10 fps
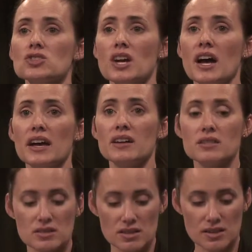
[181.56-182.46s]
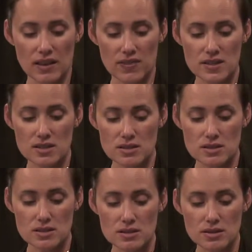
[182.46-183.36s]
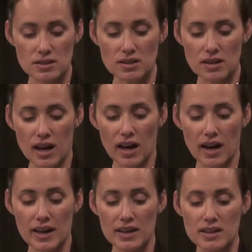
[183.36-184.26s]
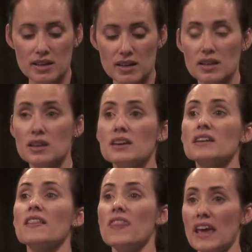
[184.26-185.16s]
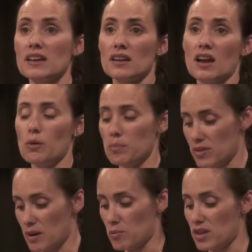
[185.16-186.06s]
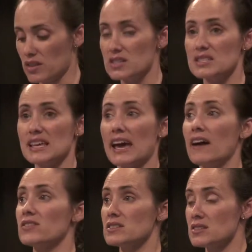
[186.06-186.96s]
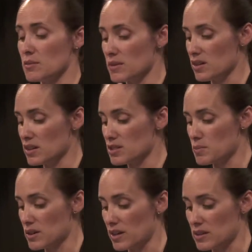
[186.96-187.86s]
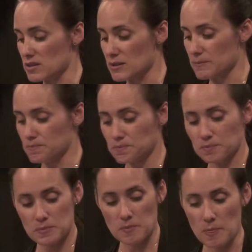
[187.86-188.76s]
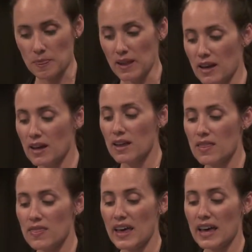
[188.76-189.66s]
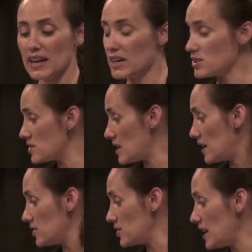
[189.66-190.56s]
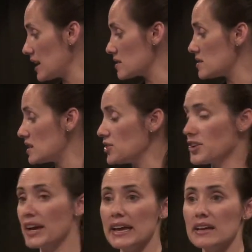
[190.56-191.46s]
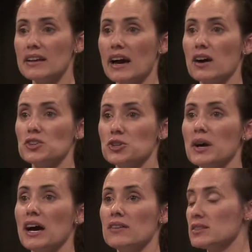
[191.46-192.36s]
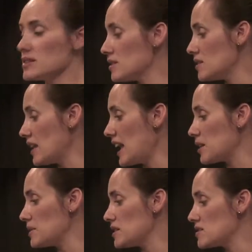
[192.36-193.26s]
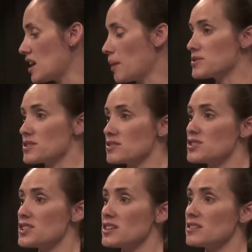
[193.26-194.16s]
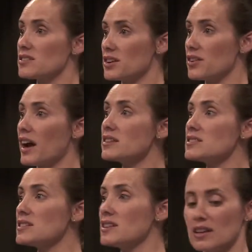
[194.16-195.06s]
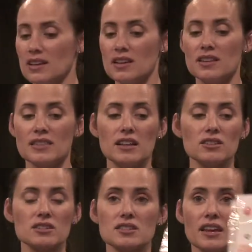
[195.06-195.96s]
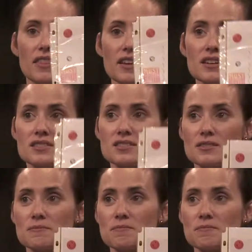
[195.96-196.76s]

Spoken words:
child that this little guy, they can help them with because they have the similar experience. Then, in your handout, you have a little animal adoption sheet, correct? That looks like this.